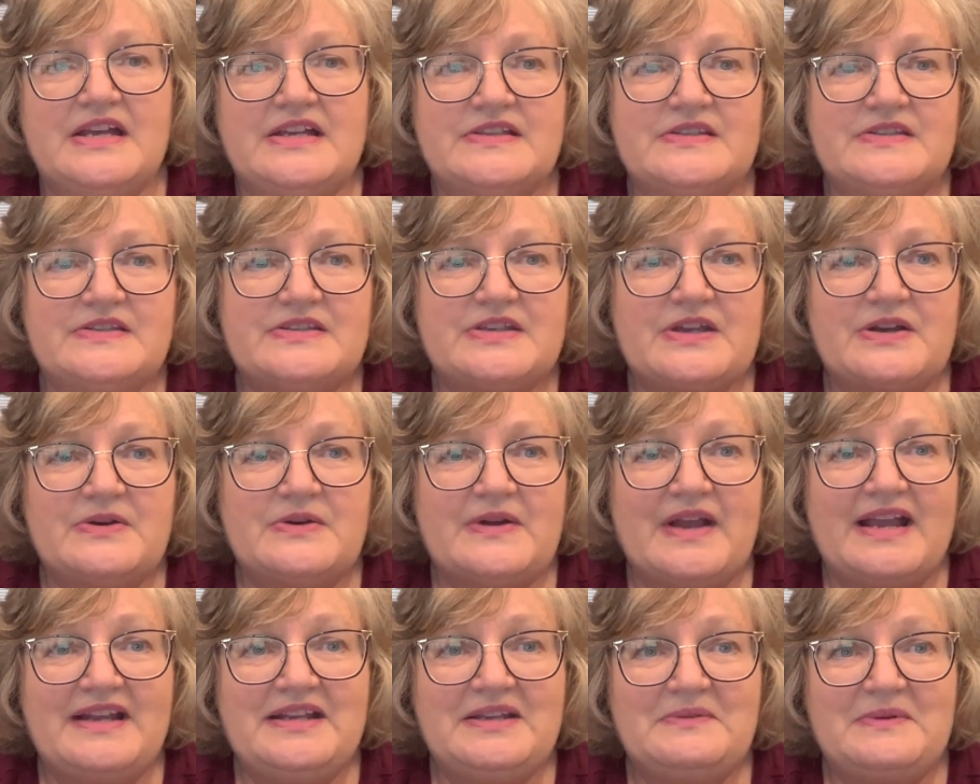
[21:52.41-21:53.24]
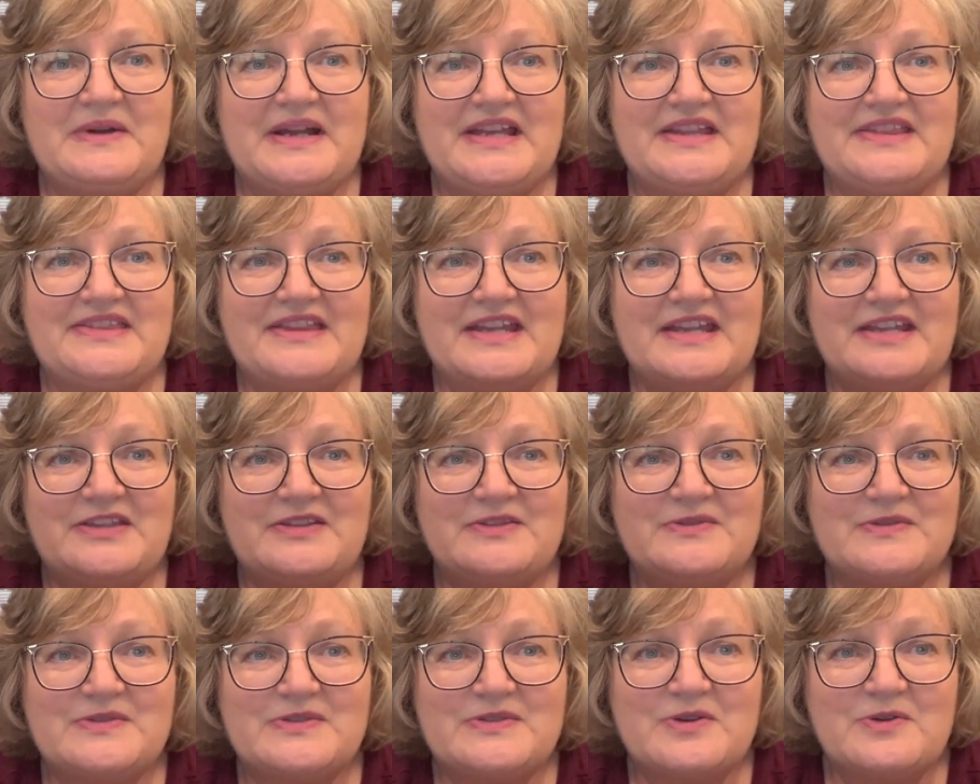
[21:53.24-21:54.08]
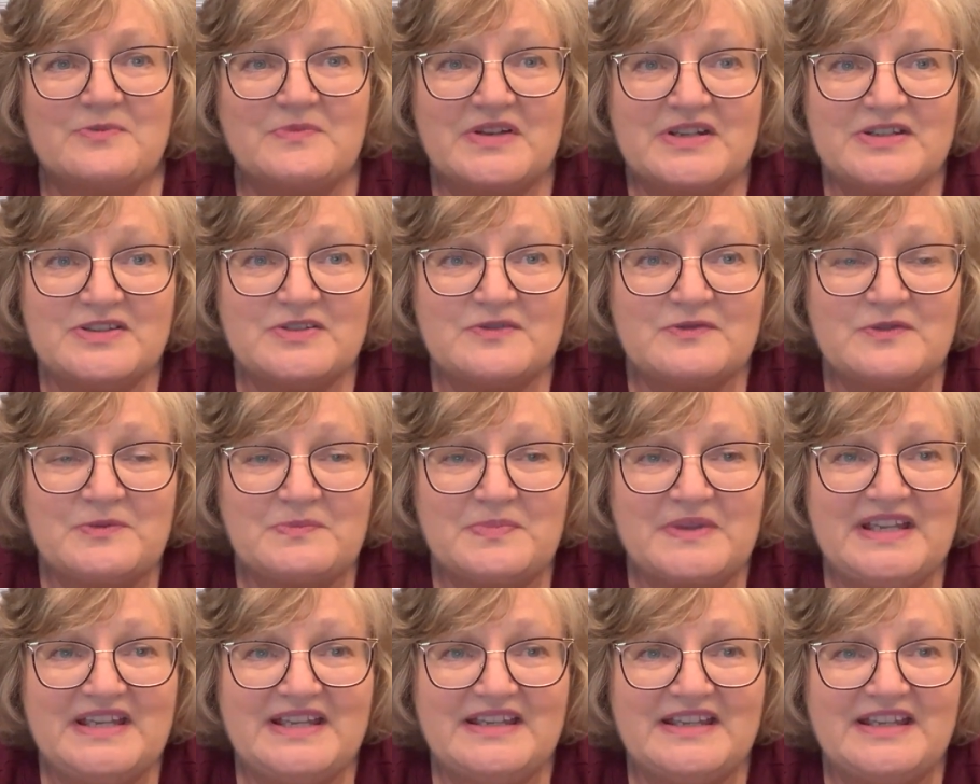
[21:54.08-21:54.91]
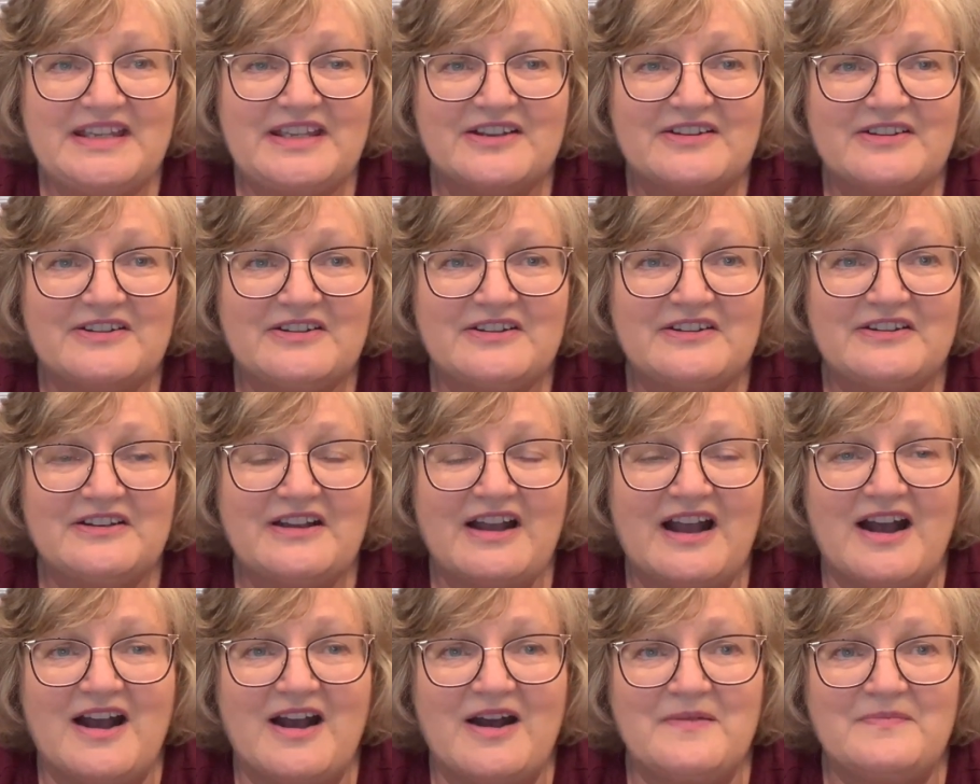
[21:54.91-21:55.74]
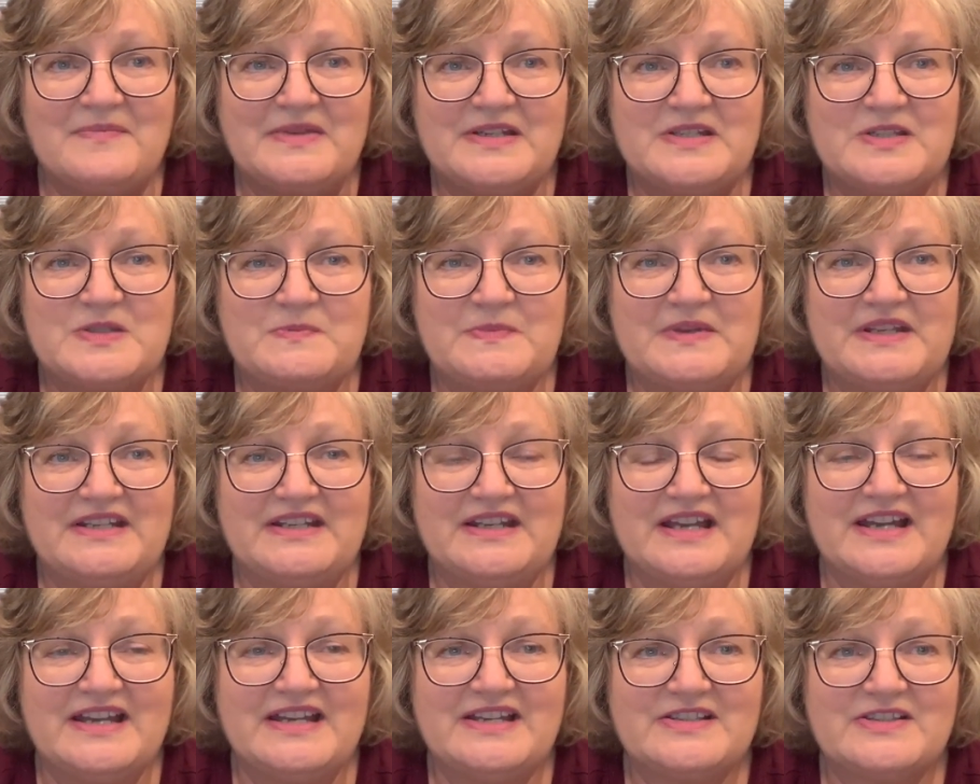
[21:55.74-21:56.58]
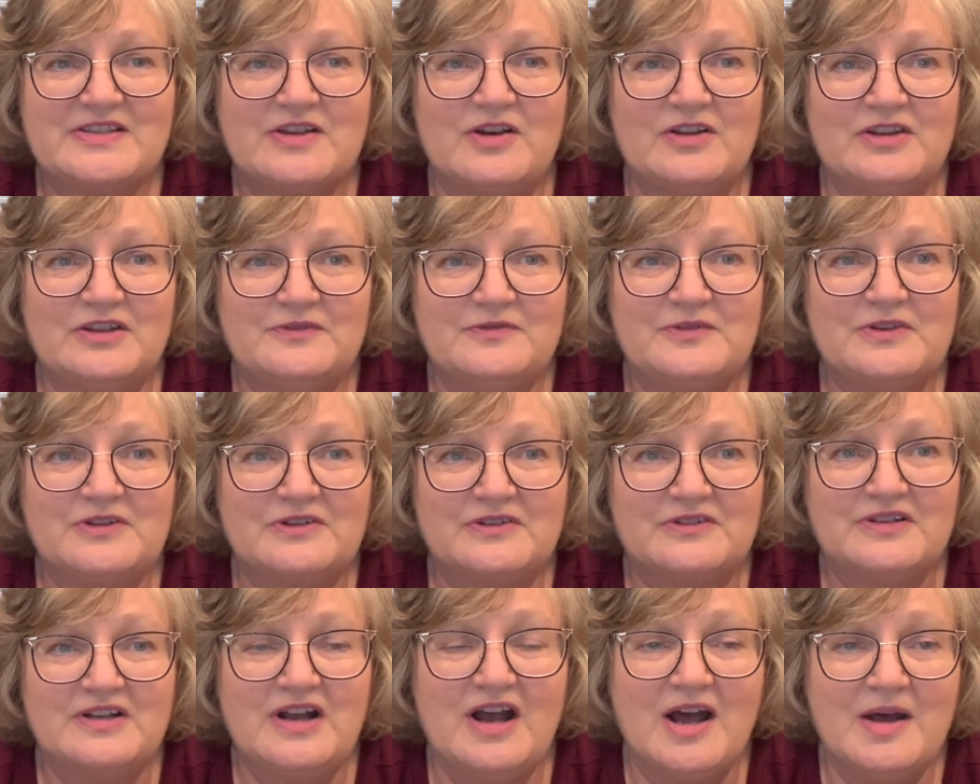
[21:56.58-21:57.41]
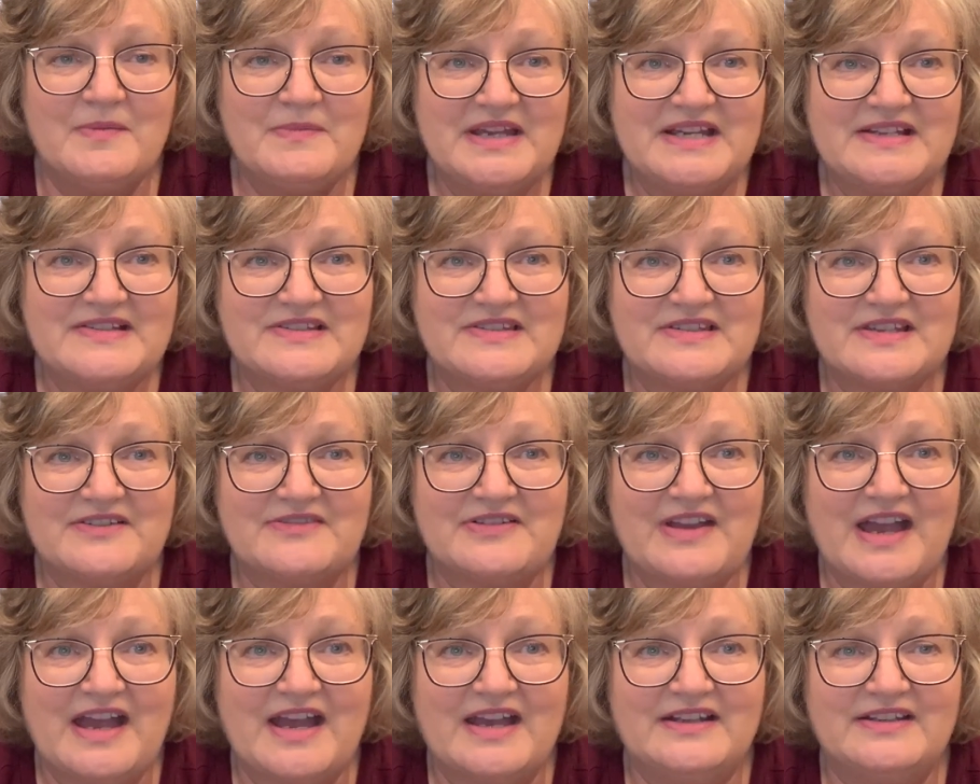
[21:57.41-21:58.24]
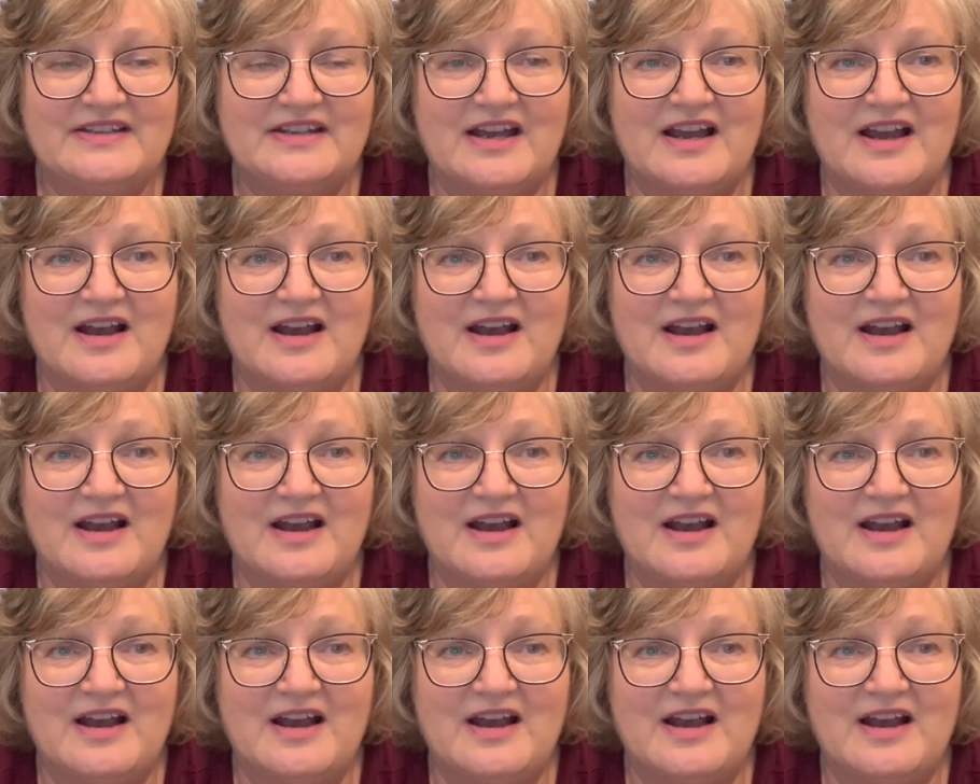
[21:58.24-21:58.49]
So anyway, thank you so much for being here. It's been nice, all of your comments. I've had